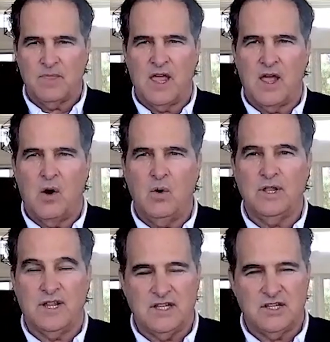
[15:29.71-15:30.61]
they
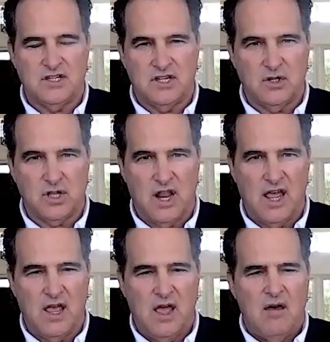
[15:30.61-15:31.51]
only, and still
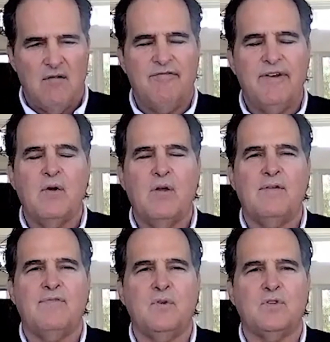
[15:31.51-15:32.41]
today, very
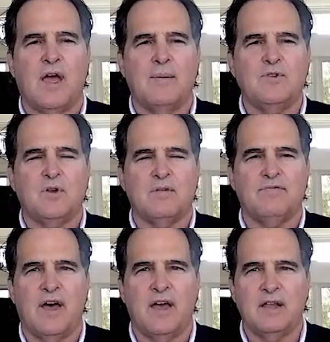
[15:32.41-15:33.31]
few times you can
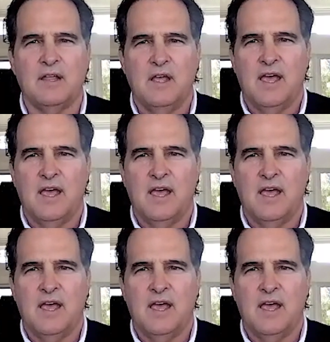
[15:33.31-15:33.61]
find